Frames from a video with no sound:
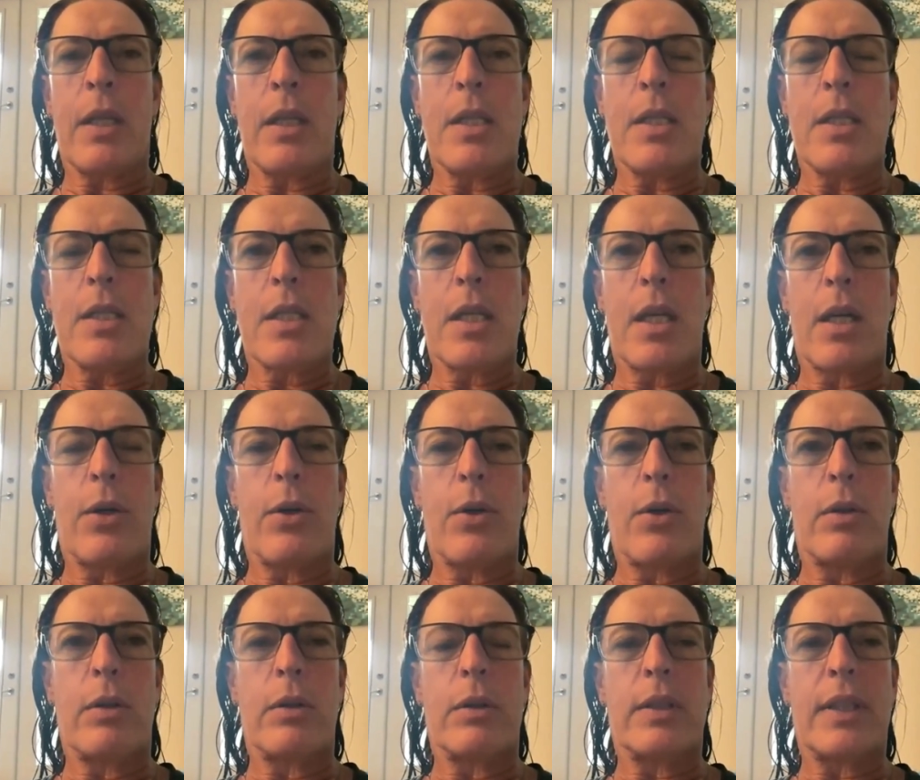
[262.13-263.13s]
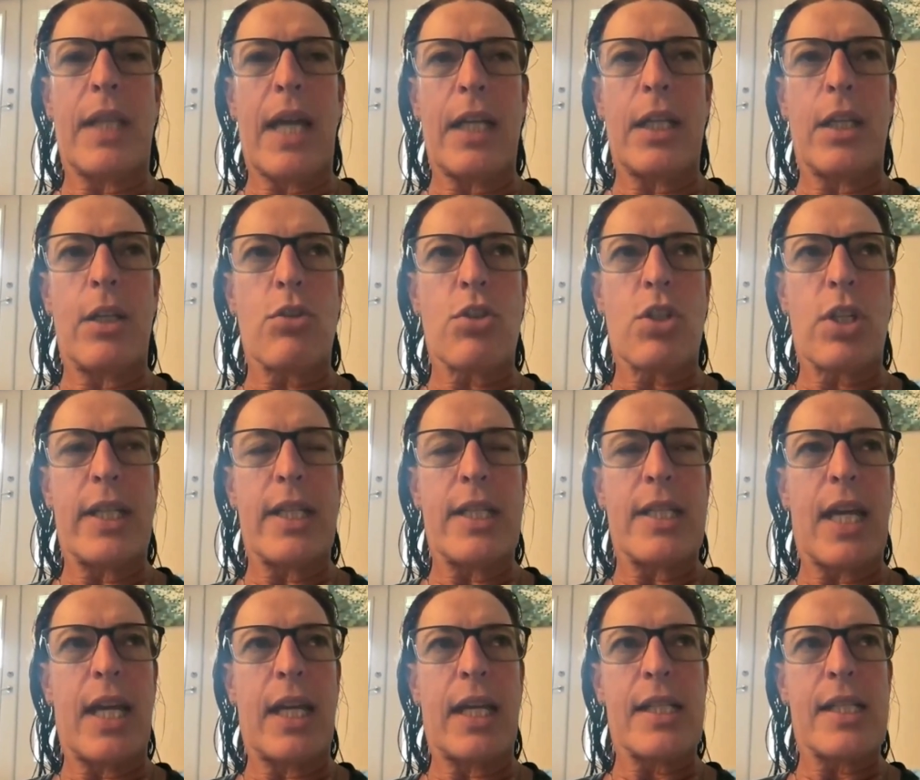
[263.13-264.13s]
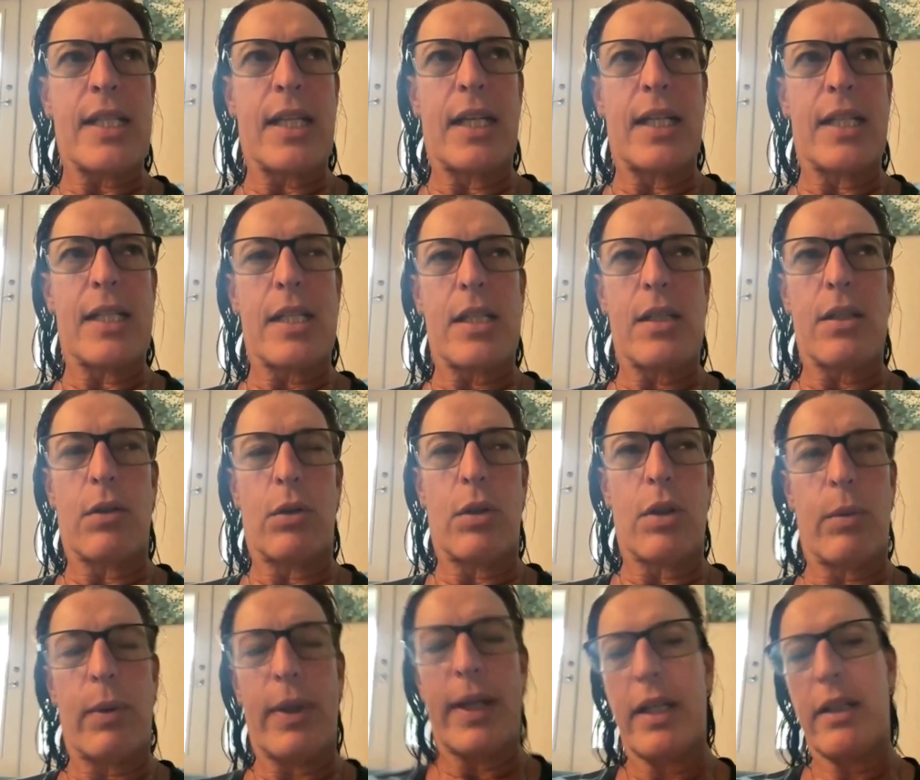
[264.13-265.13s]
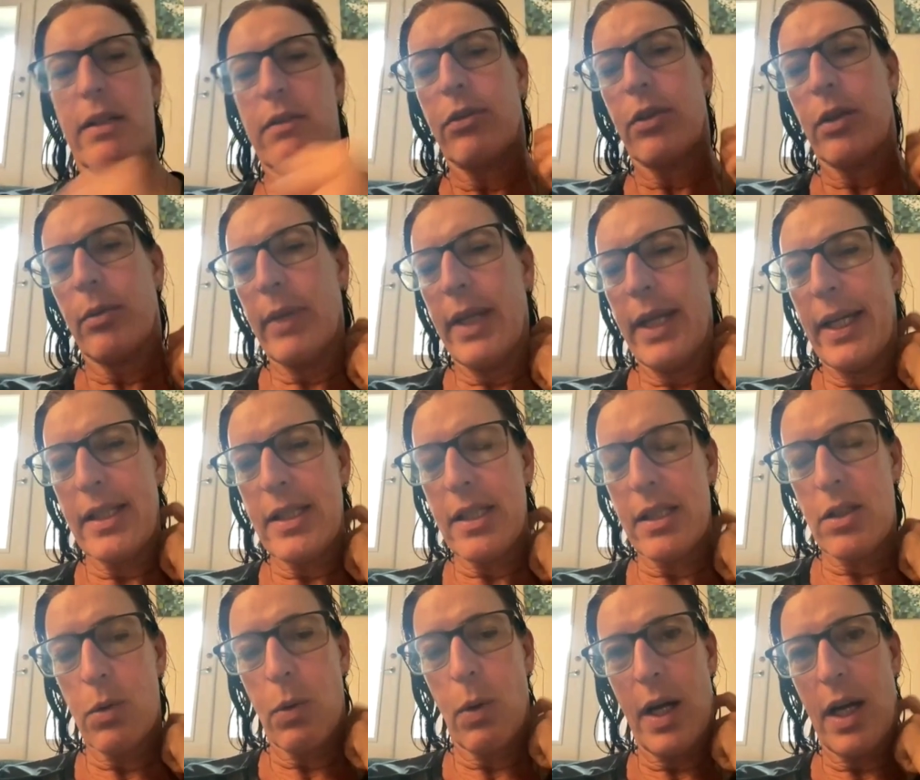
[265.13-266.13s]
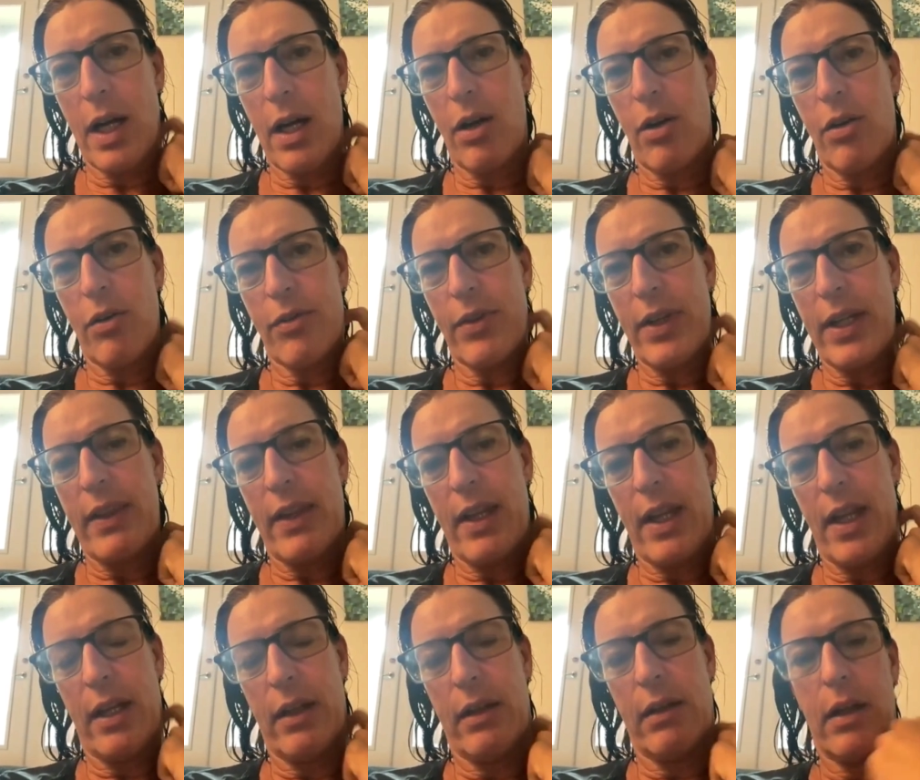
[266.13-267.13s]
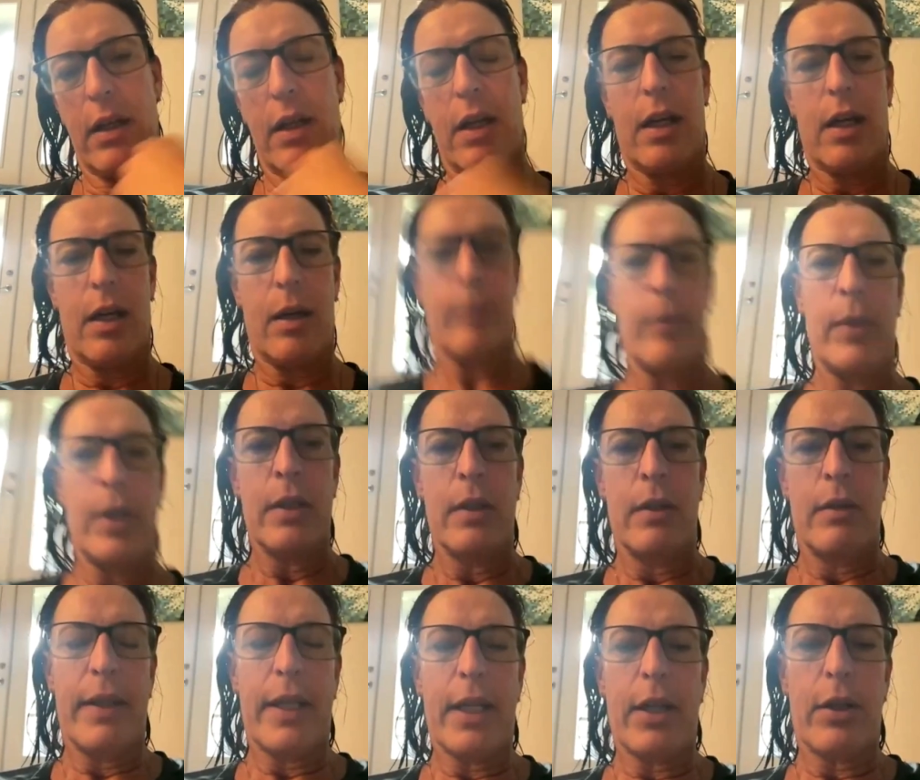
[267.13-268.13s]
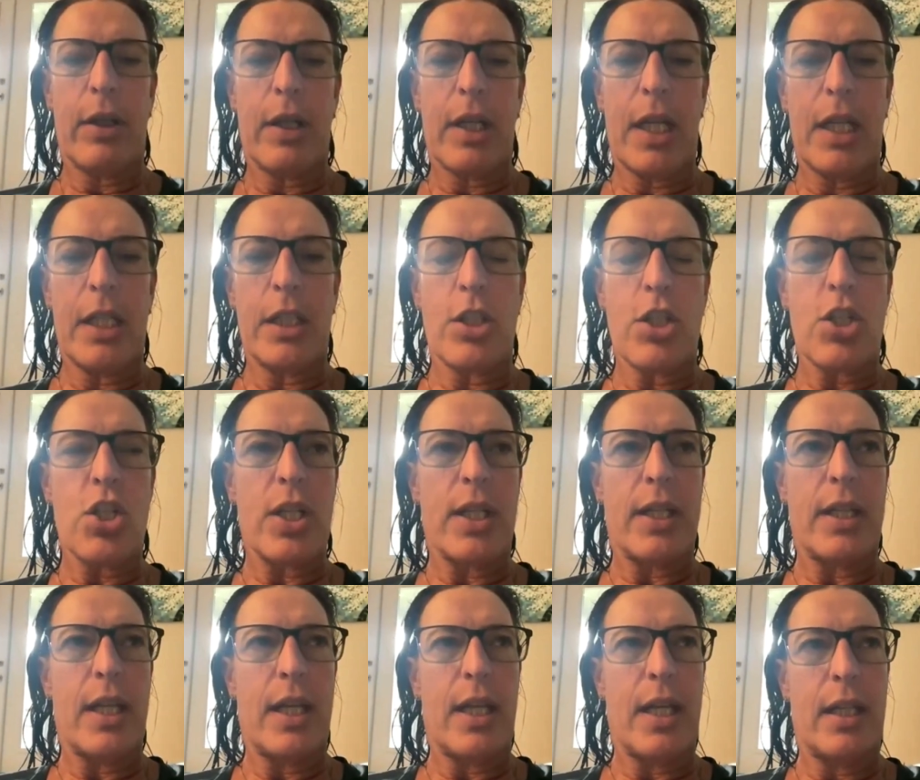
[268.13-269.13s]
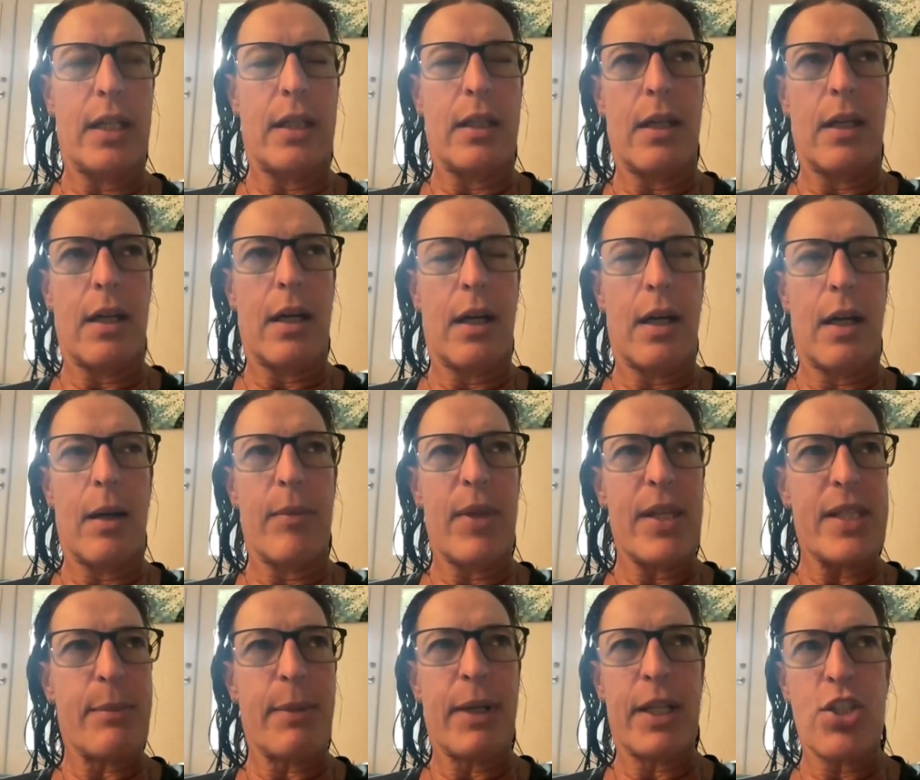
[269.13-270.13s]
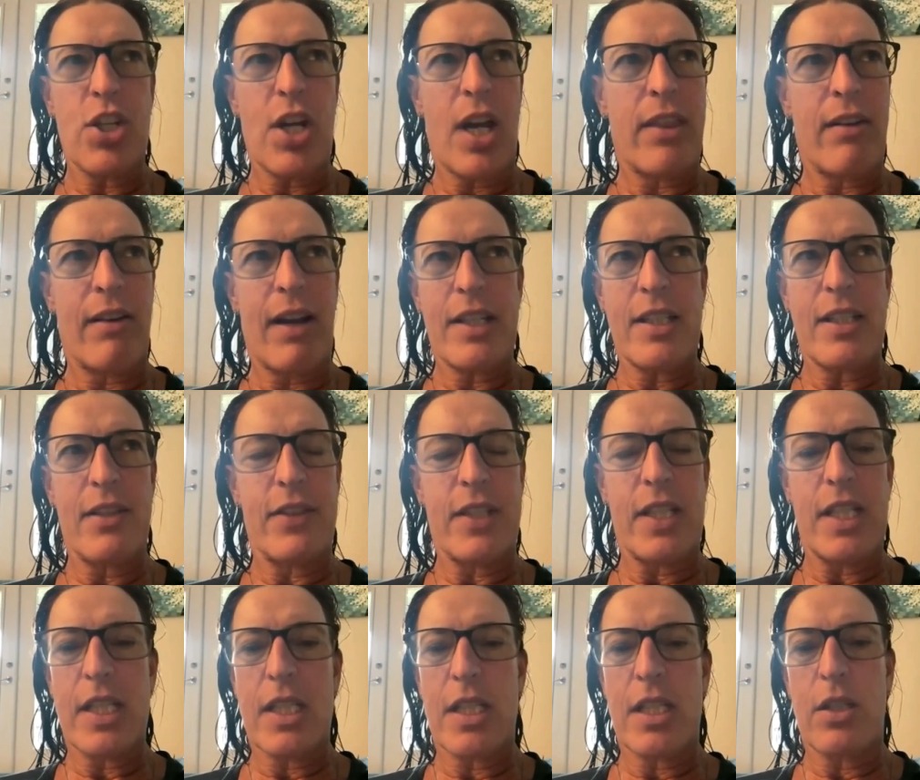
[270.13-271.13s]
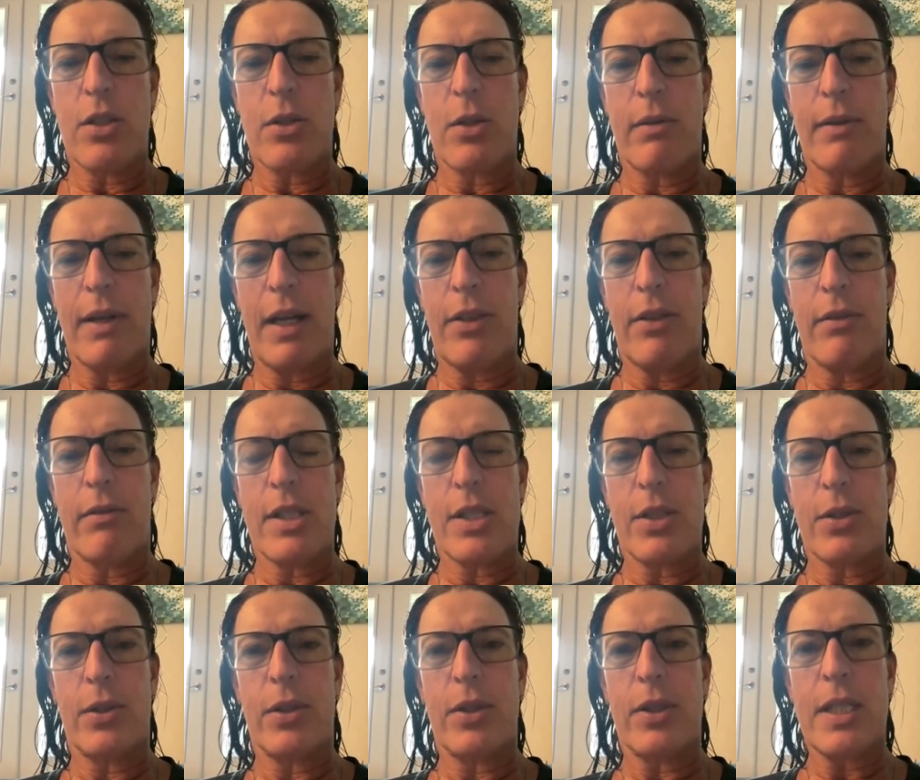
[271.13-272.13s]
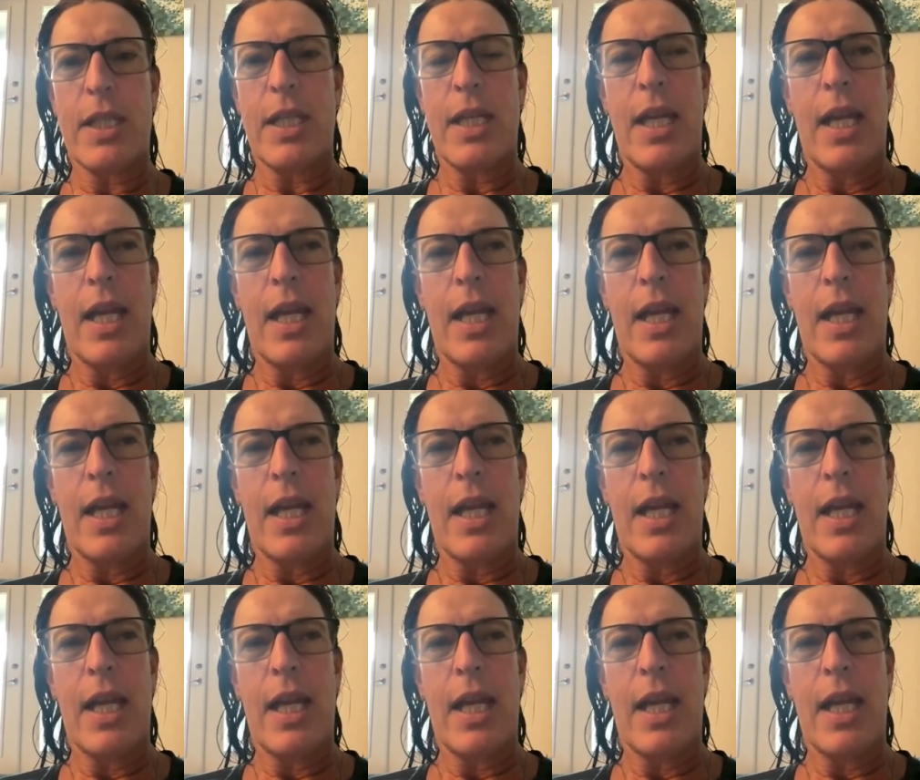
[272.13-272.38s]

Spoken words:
So that usually takes us all the way from 8 to 12, and then they go to lunch, and then there's a bunch of other activities to do around the resort.